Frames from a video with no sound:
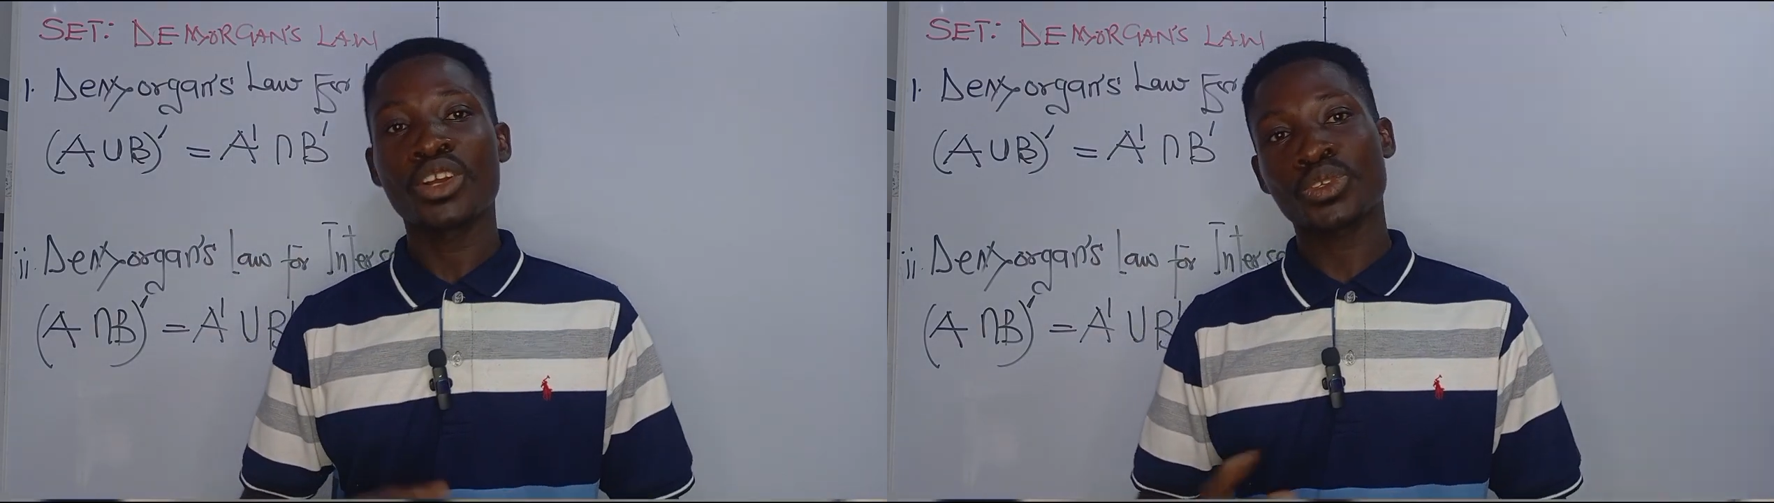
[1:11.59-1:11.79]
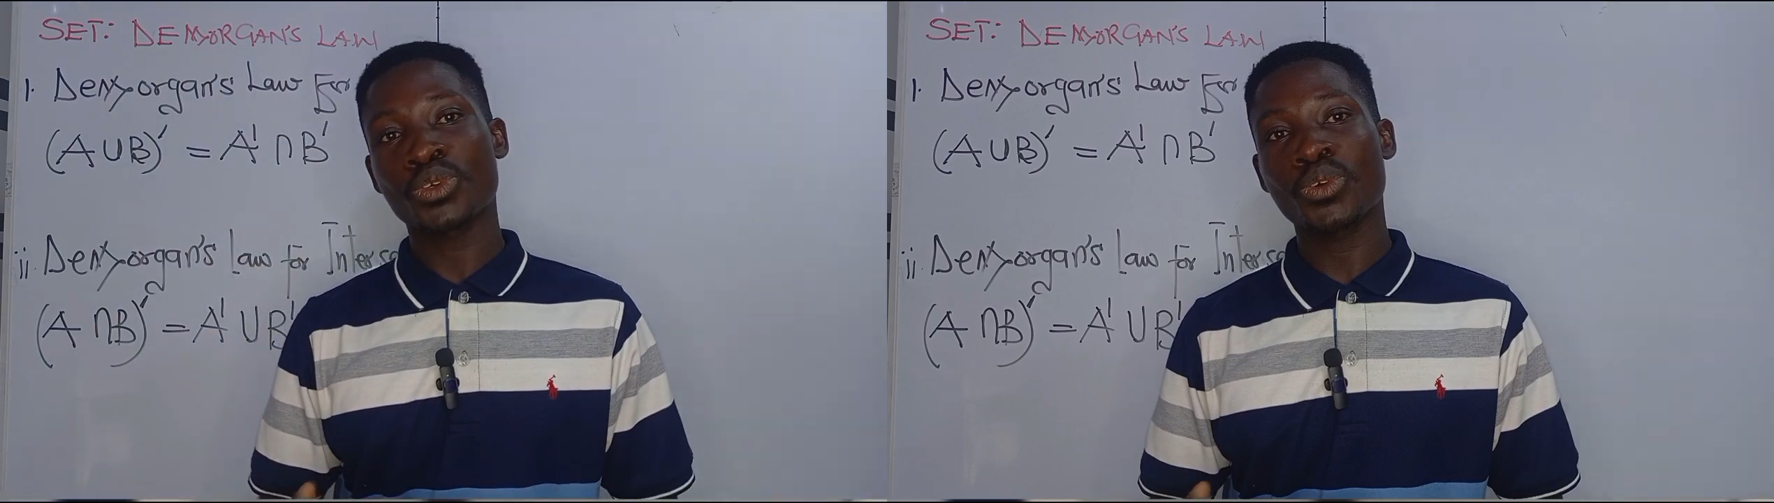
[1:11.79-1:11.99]

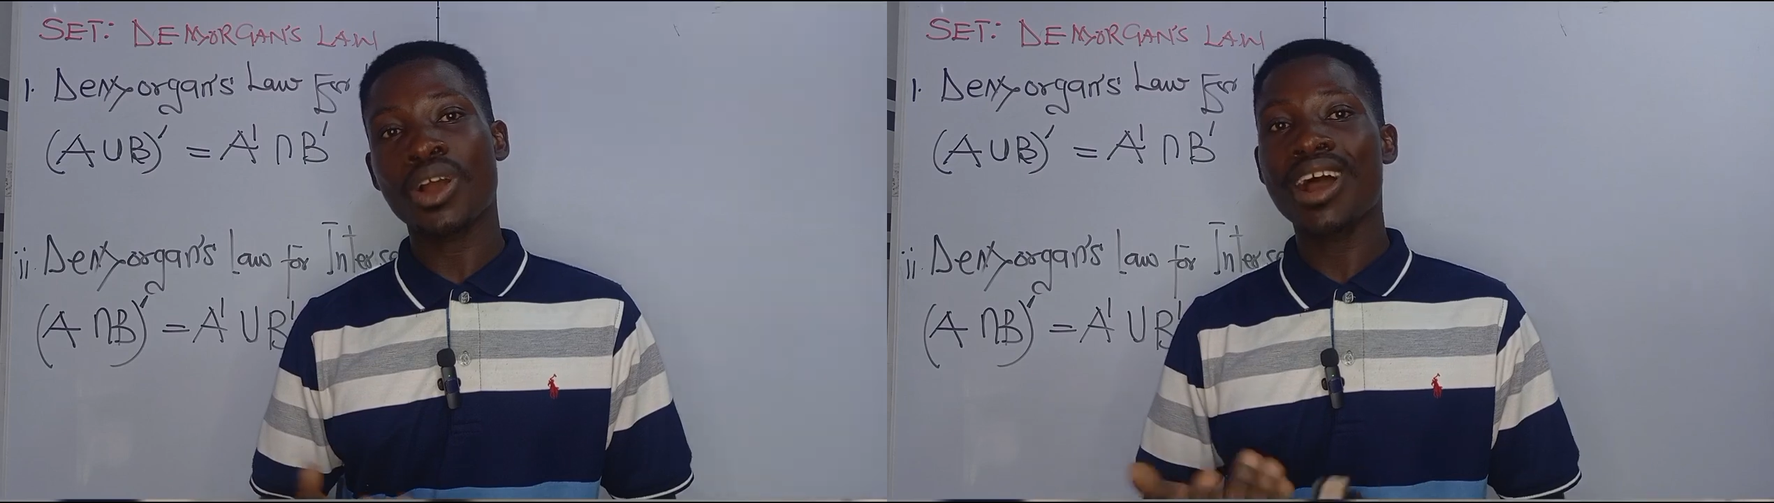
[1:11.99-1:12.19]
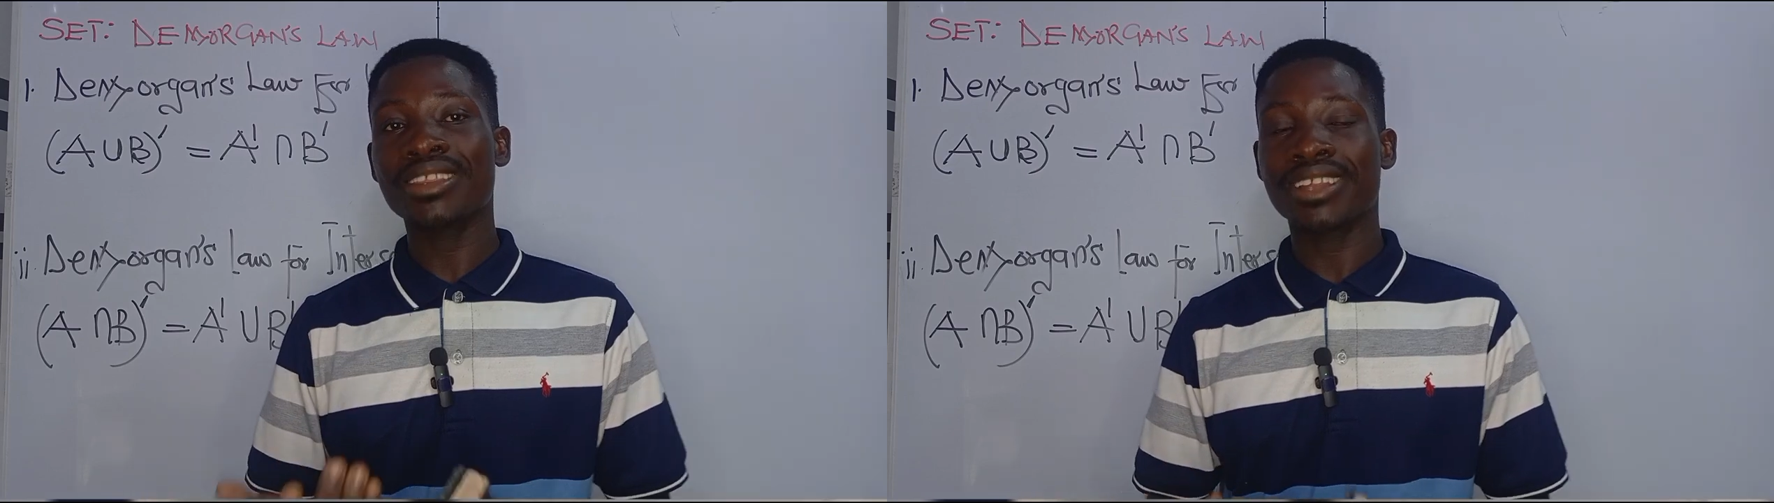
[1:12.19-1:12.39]
So
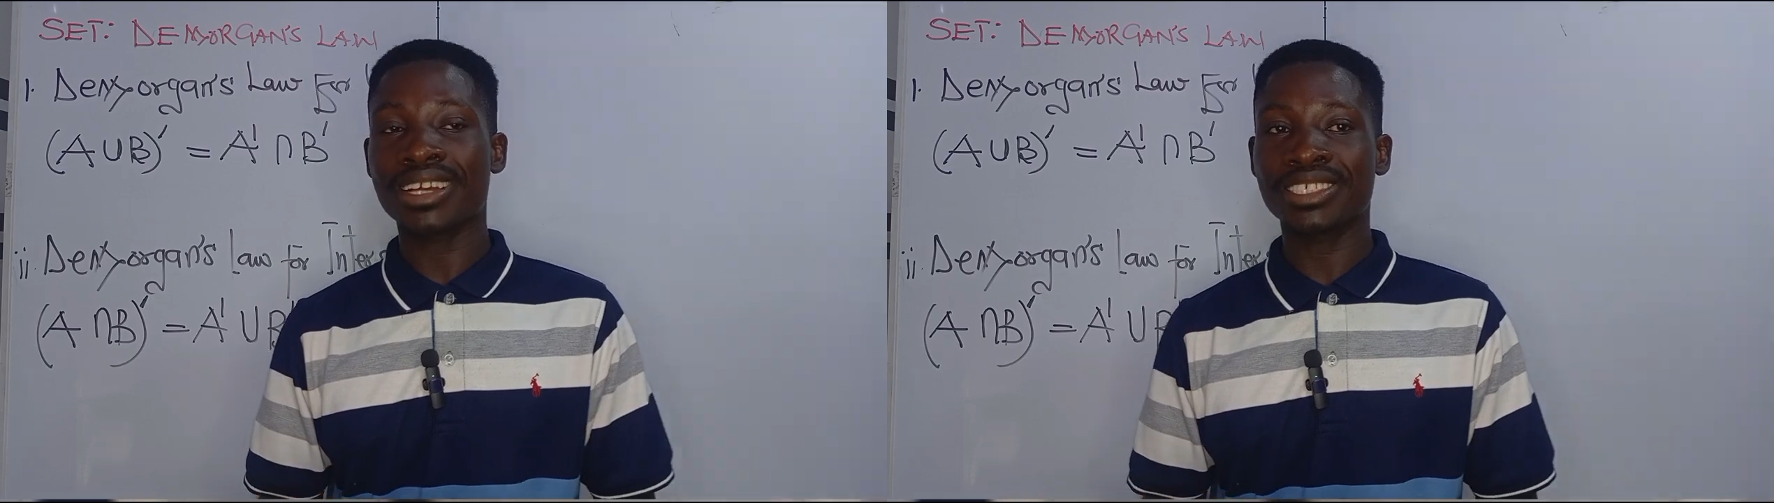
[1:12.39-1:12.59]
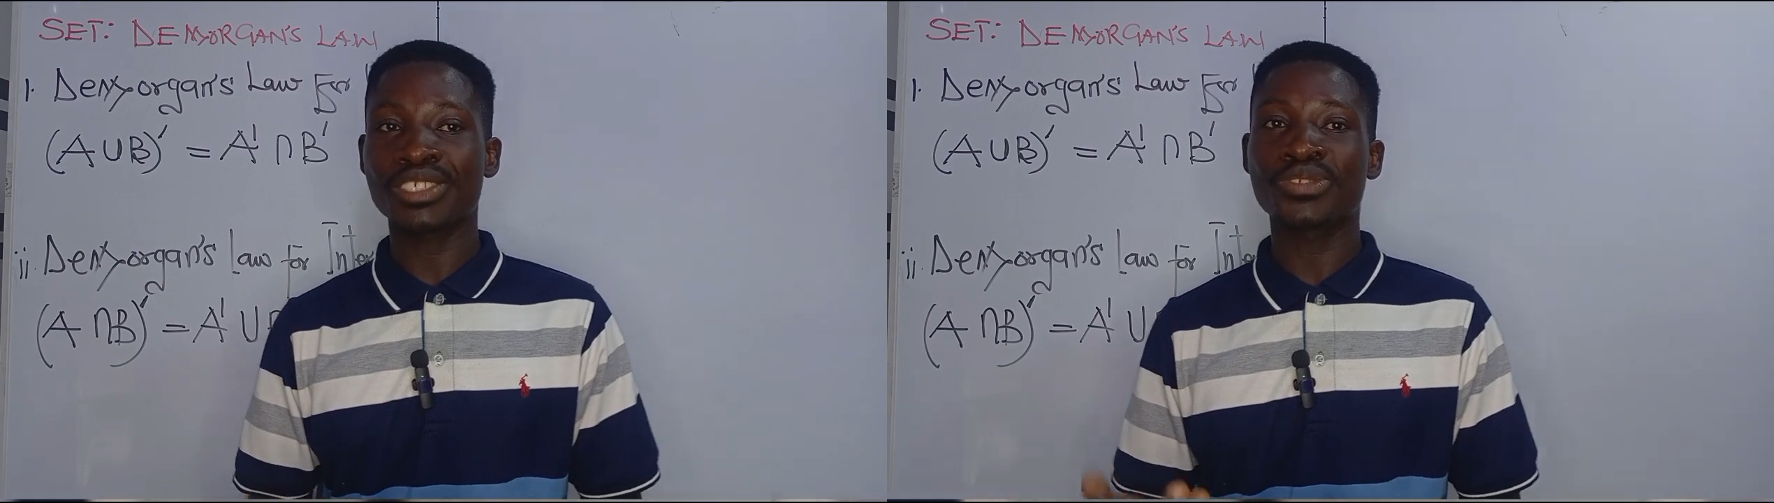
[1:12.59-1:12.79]
our
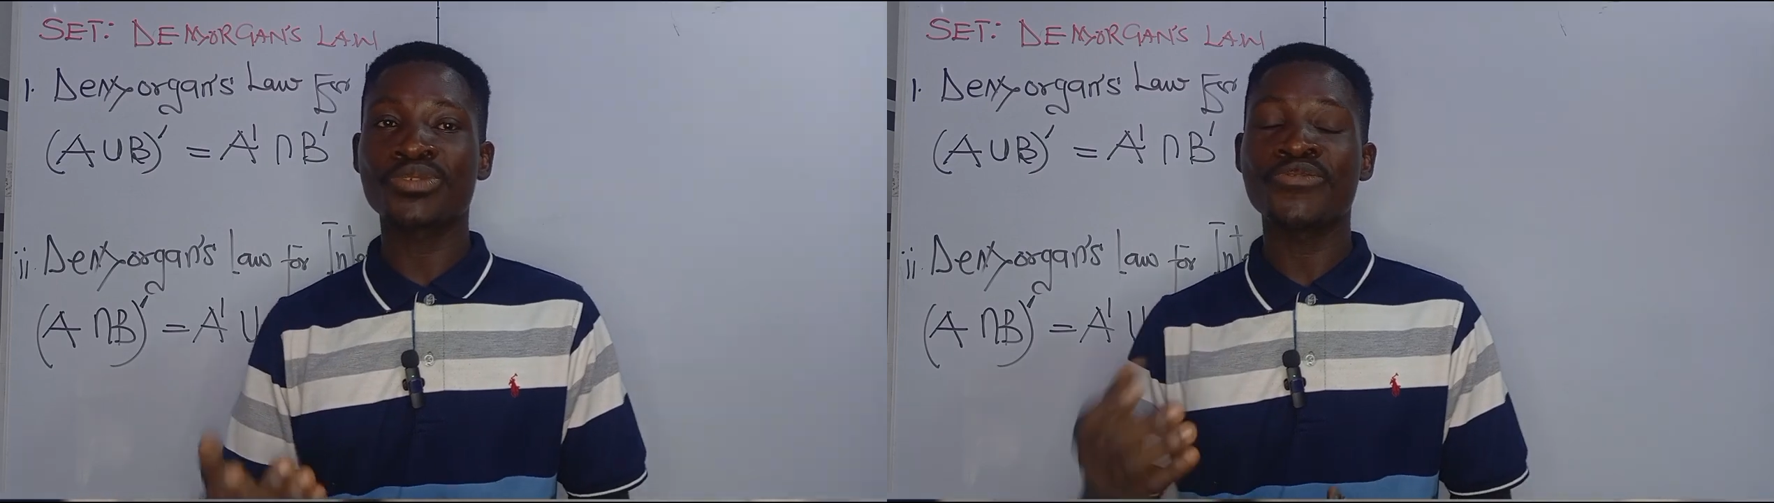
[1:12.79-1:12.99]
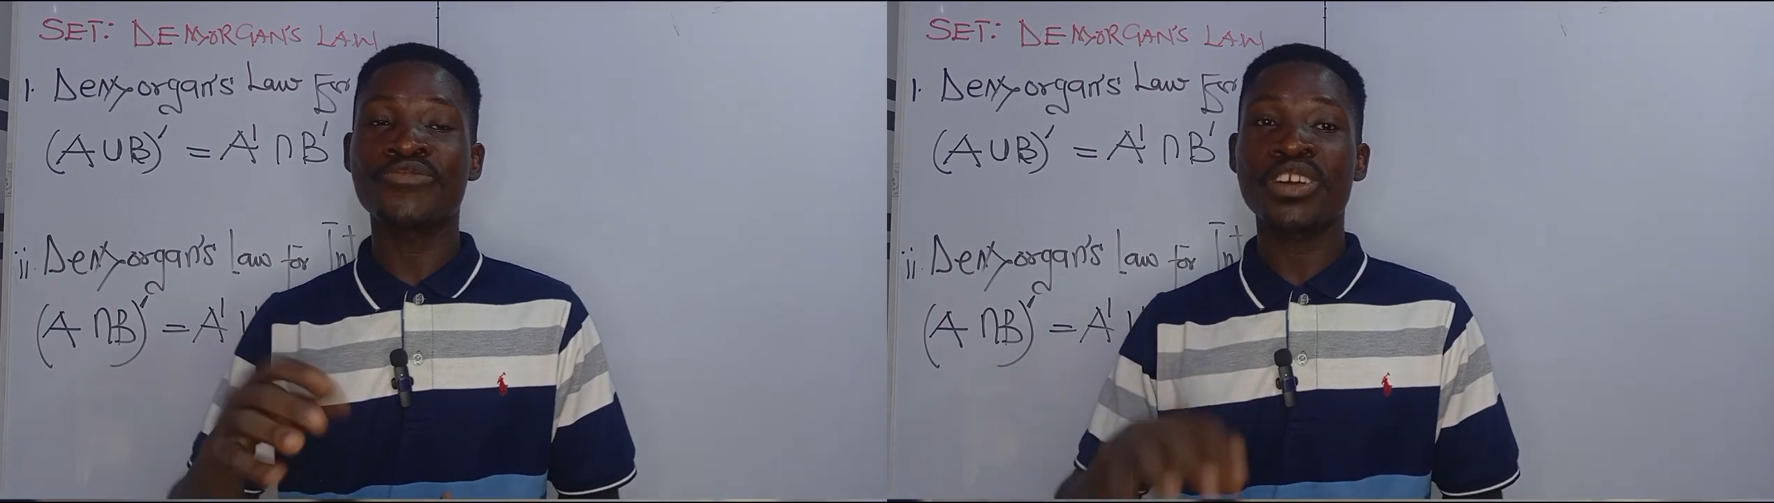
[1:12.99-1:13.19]
task is
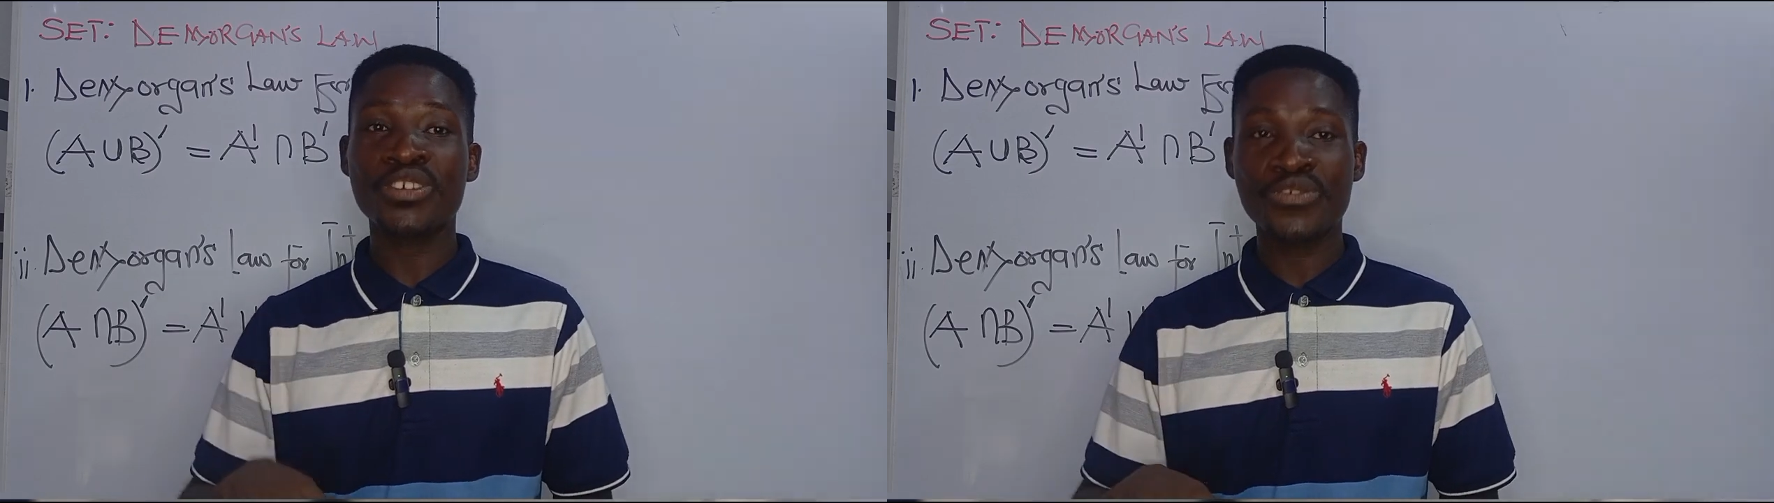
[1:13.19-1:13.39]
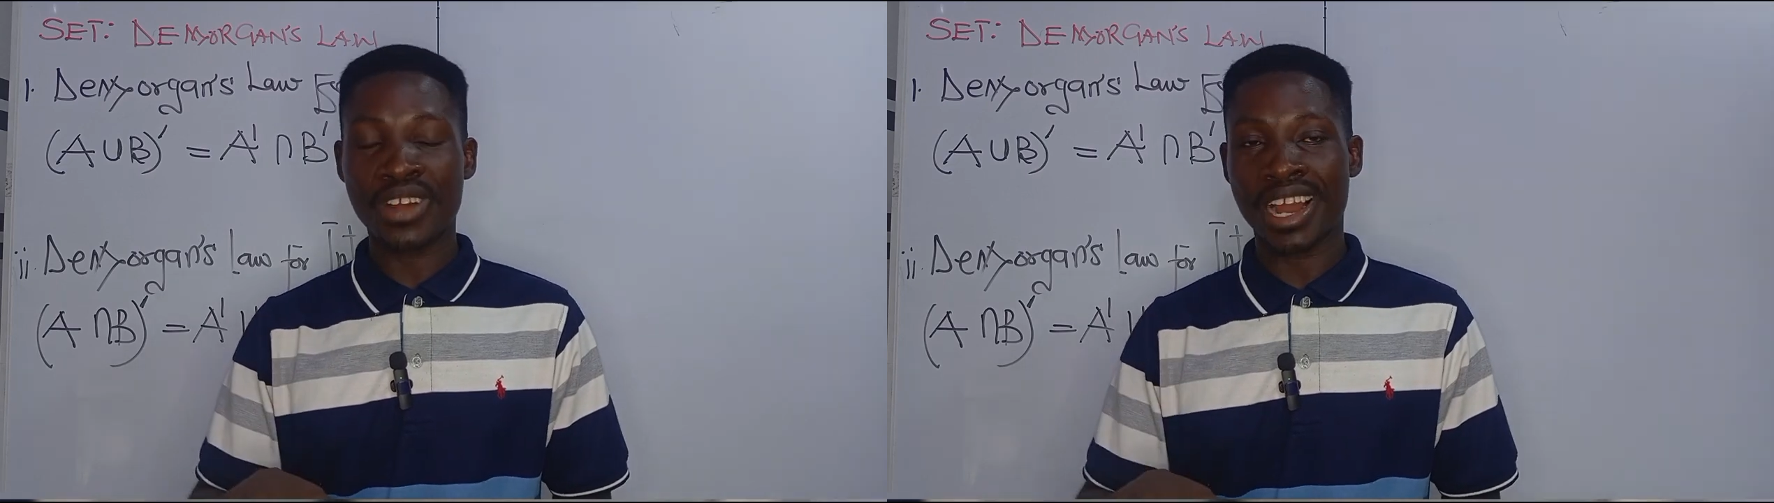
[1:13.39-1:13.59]
to
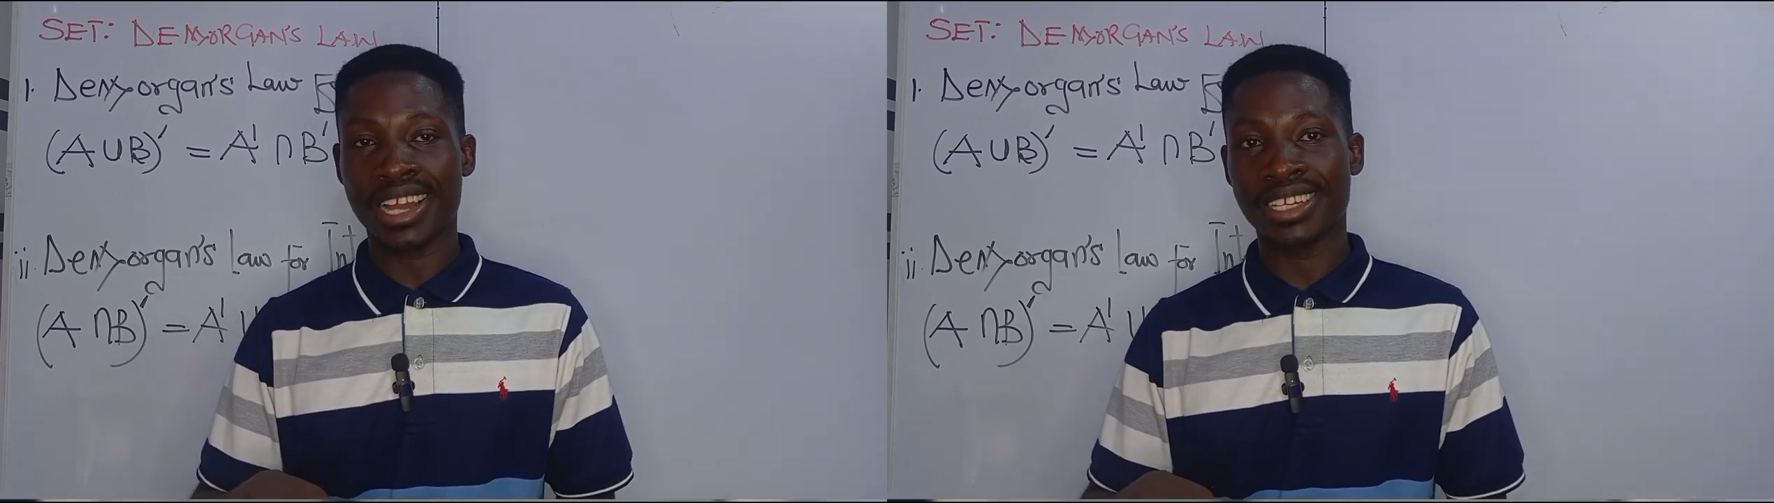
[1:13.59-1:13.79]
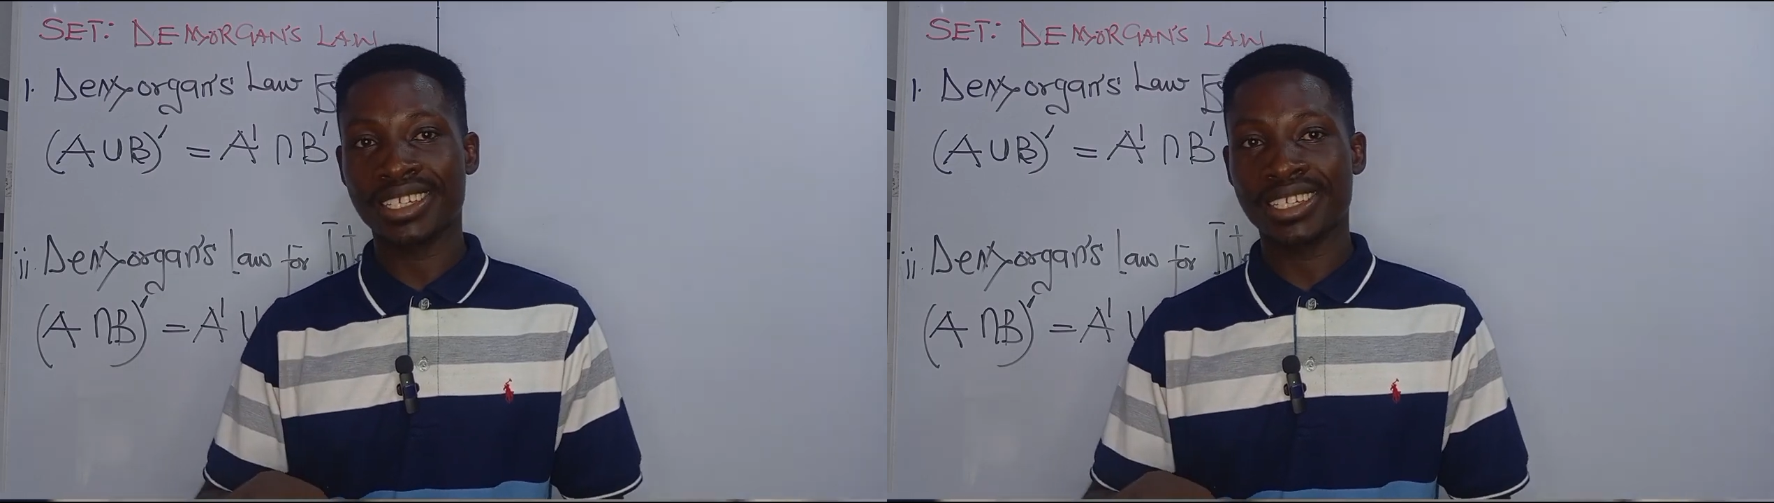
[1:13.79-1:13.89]
verify,